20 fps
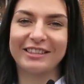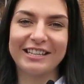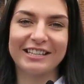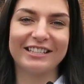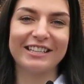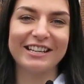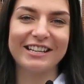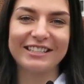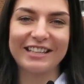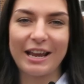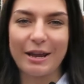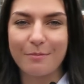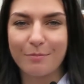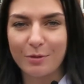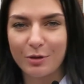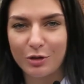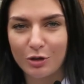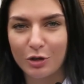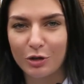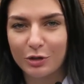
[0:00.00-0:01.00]
this is a
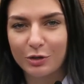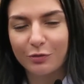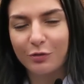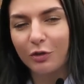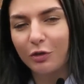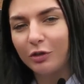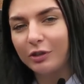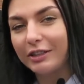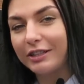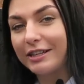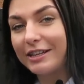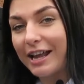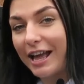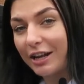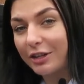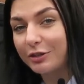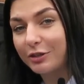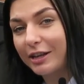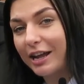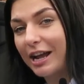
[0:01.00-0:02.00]
beautiful,
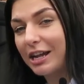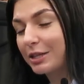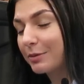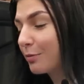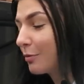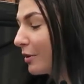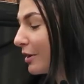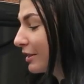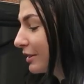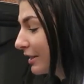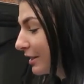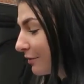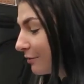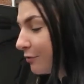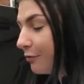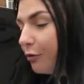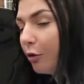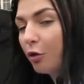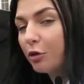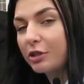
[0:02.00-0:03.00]
naturally aspirated
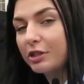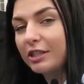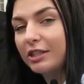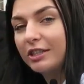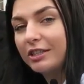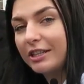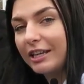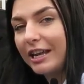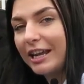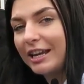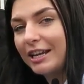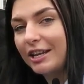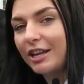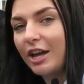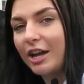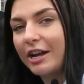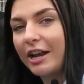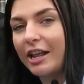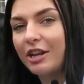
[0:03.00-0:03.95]
4-cylinder inline